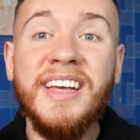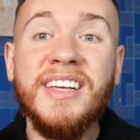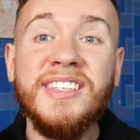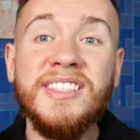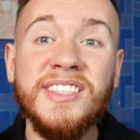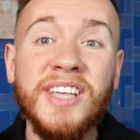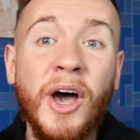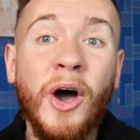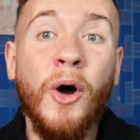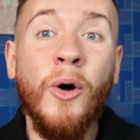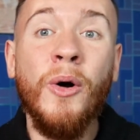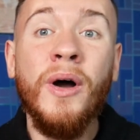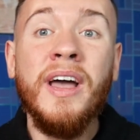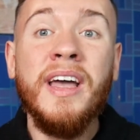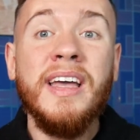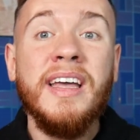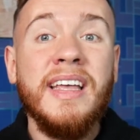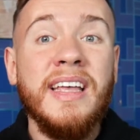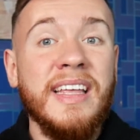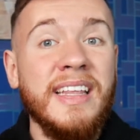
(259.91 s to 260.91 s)
So,
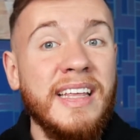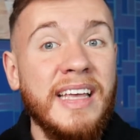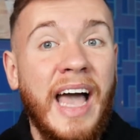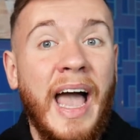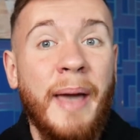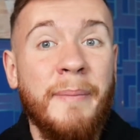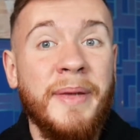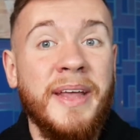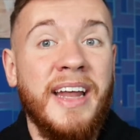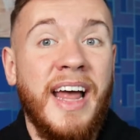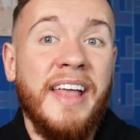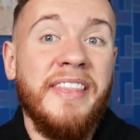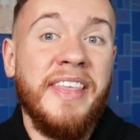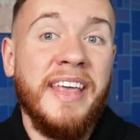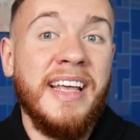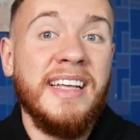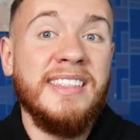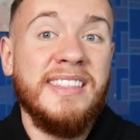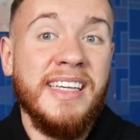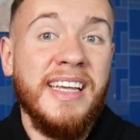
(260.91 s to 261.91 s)
I mean, I
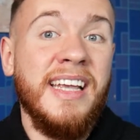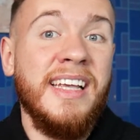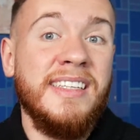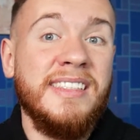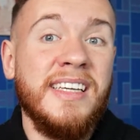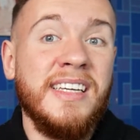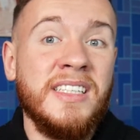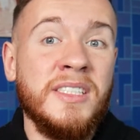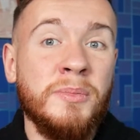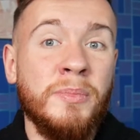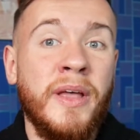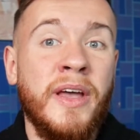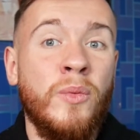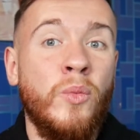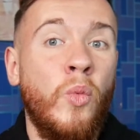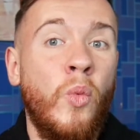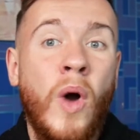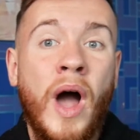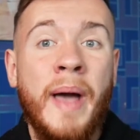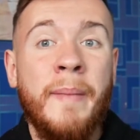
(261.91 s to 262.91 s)
think it's easy to
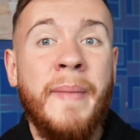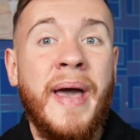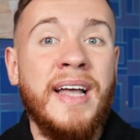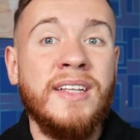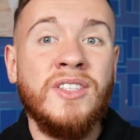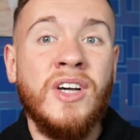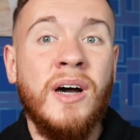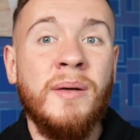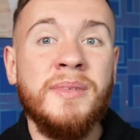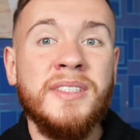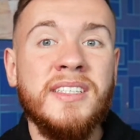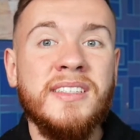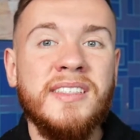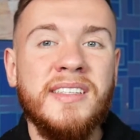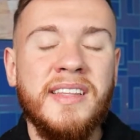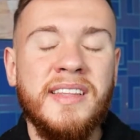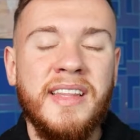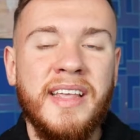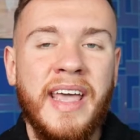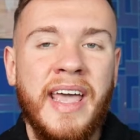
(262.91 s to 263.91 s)
explain why Matt Thomas
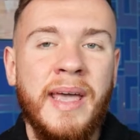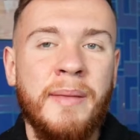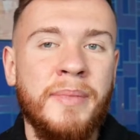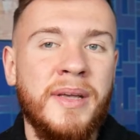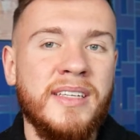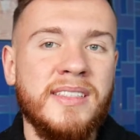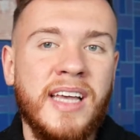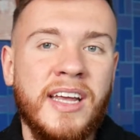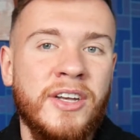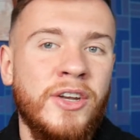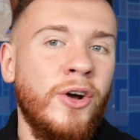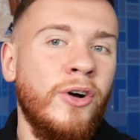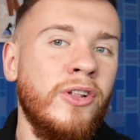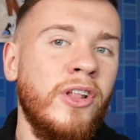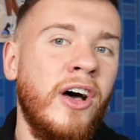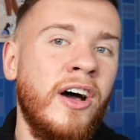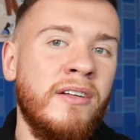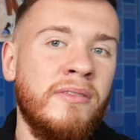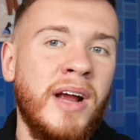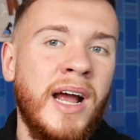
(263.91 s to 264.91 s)
isn't in the game, because I know a
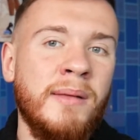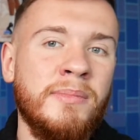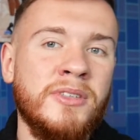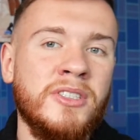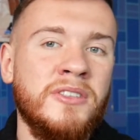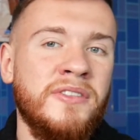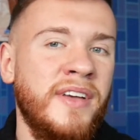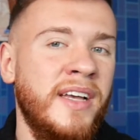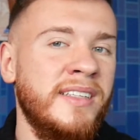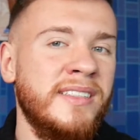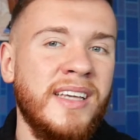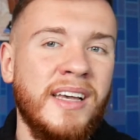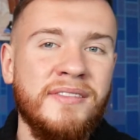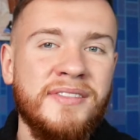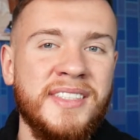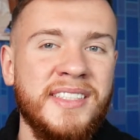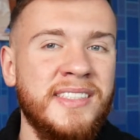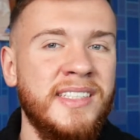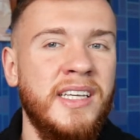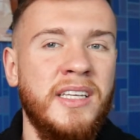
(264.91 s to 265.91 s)
lot of Raptors fans,
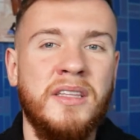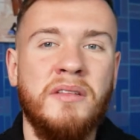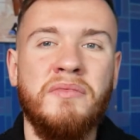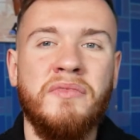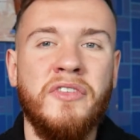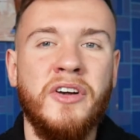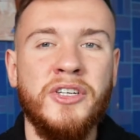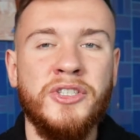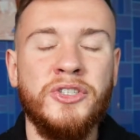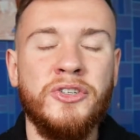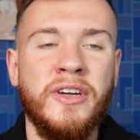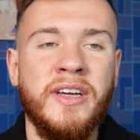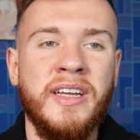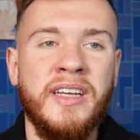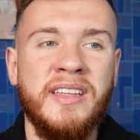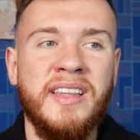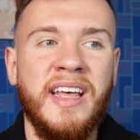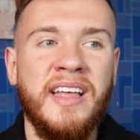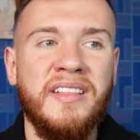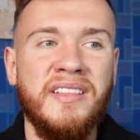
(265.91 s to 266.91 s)
I've seen them
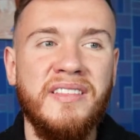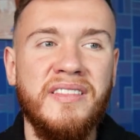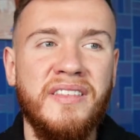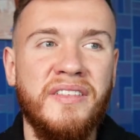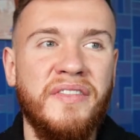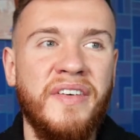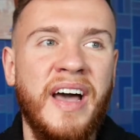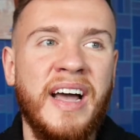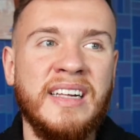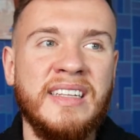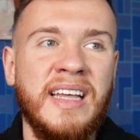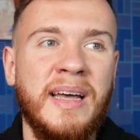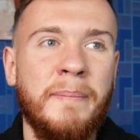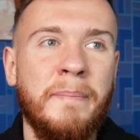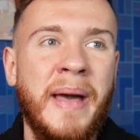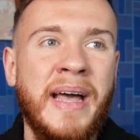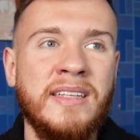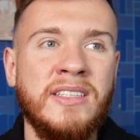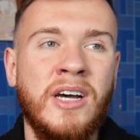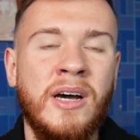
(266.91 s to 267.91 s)
frustrated that the fact that
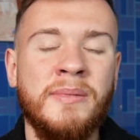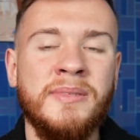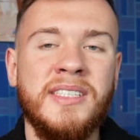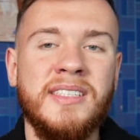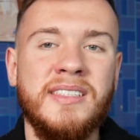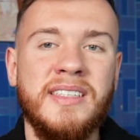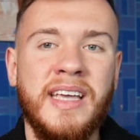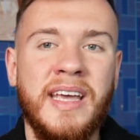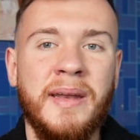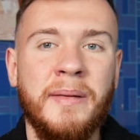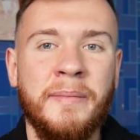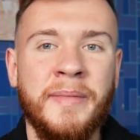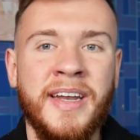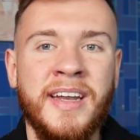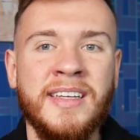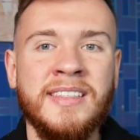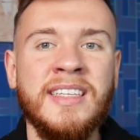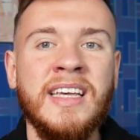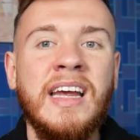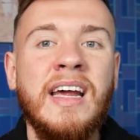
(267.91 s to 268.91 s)
Matt Thomas isn't getting
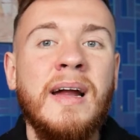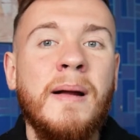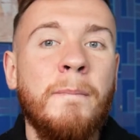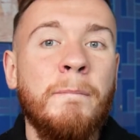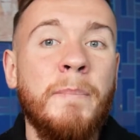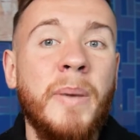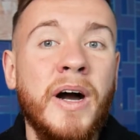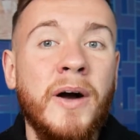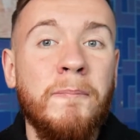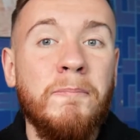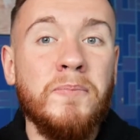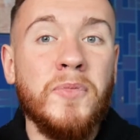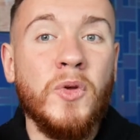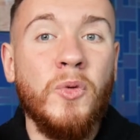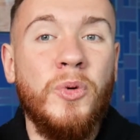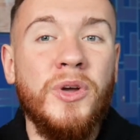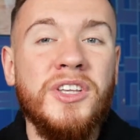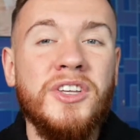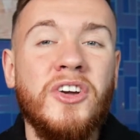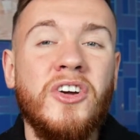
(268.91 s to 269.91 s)
minutes, but
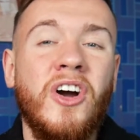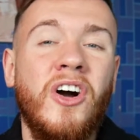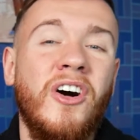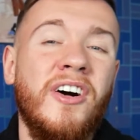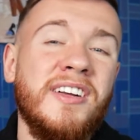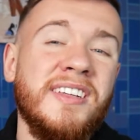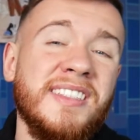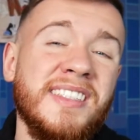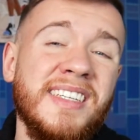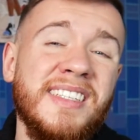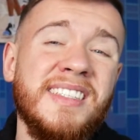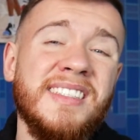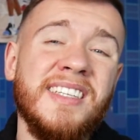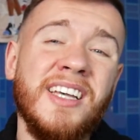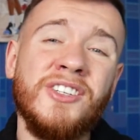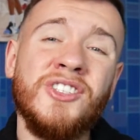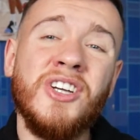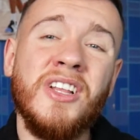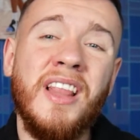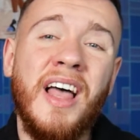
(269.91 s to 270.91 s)
when you're honestly
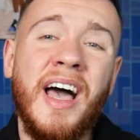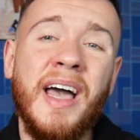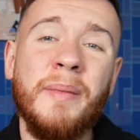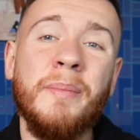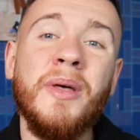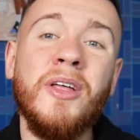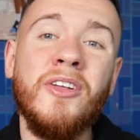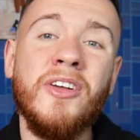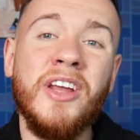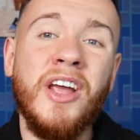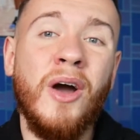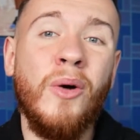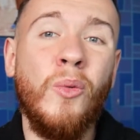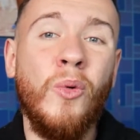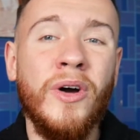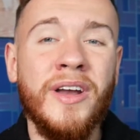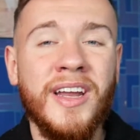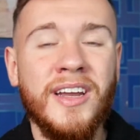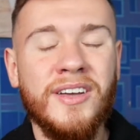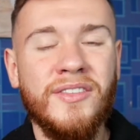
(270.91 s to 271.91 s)
such a liability on
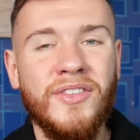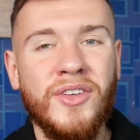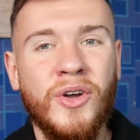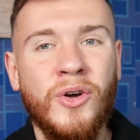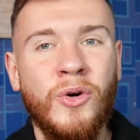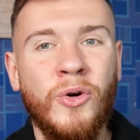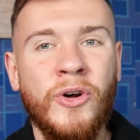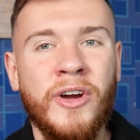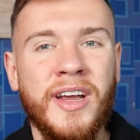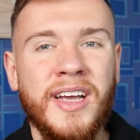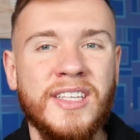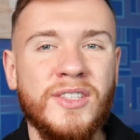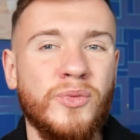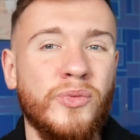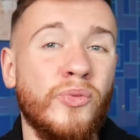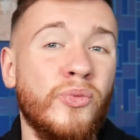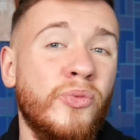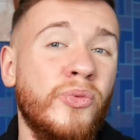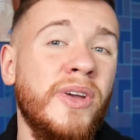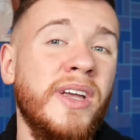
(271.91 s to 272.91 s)
one end of the court,
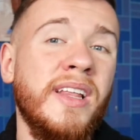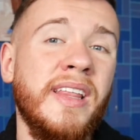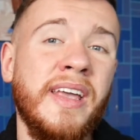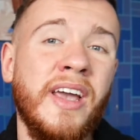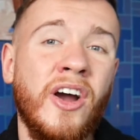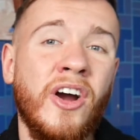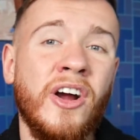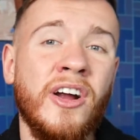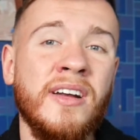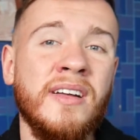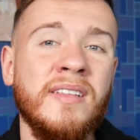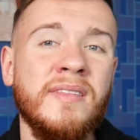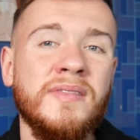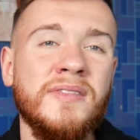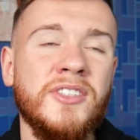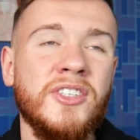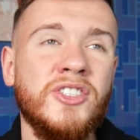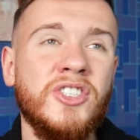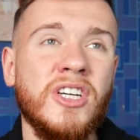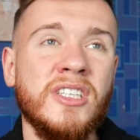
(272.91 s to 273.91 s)
it's really
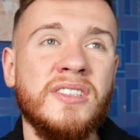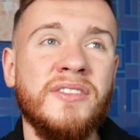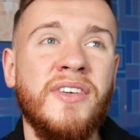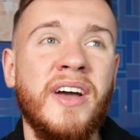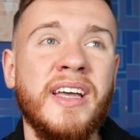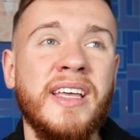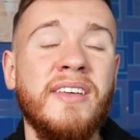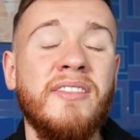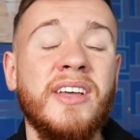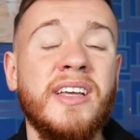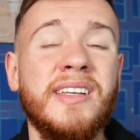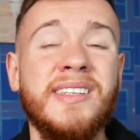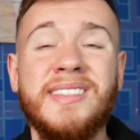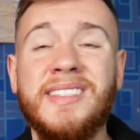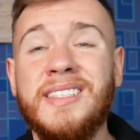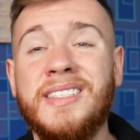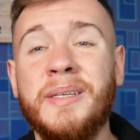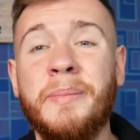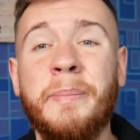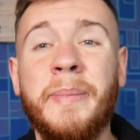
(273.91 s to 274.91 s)
hard to justify giving
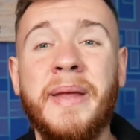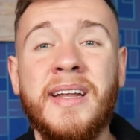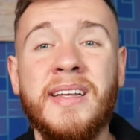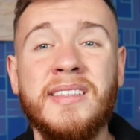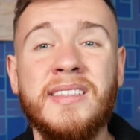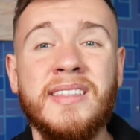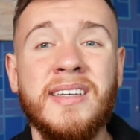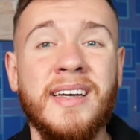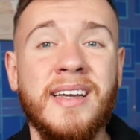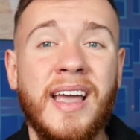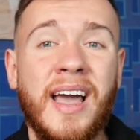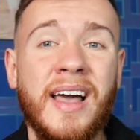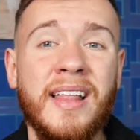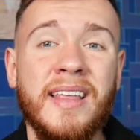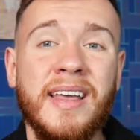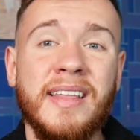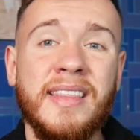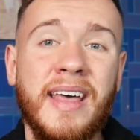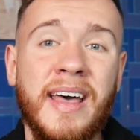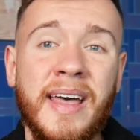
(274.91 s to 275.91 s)
consistent minutes to a guy
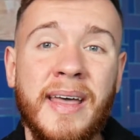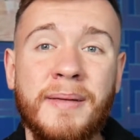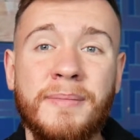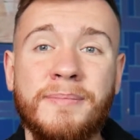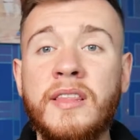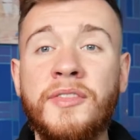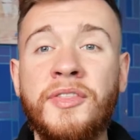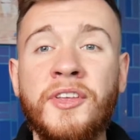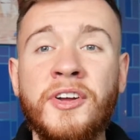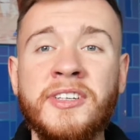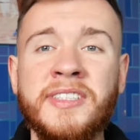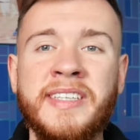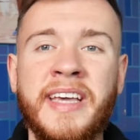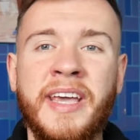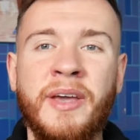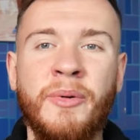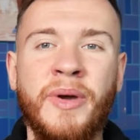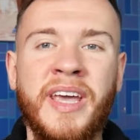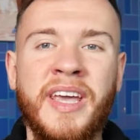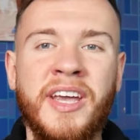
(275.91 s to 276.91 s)
like that. The third
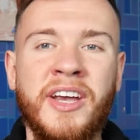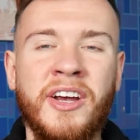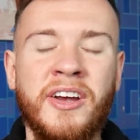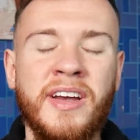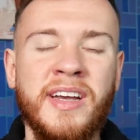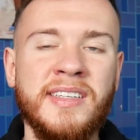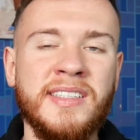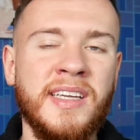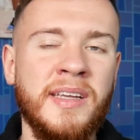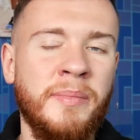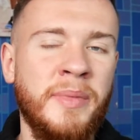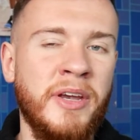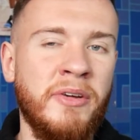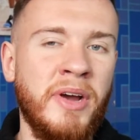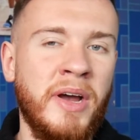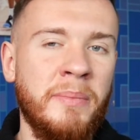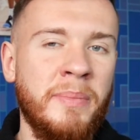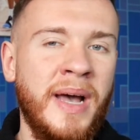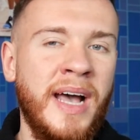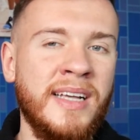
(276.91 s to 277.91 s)
takeaway here is going to be
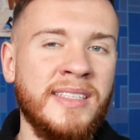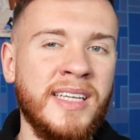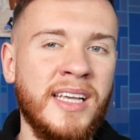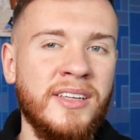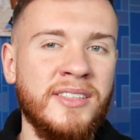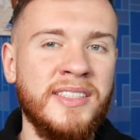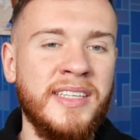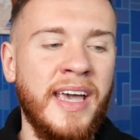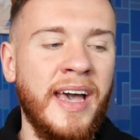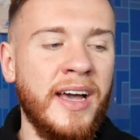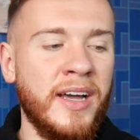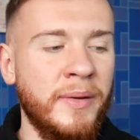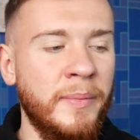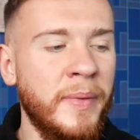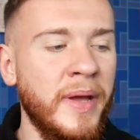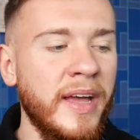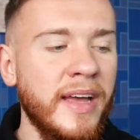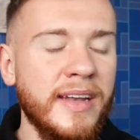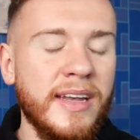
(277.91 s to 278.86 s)
around Pascal Siakam.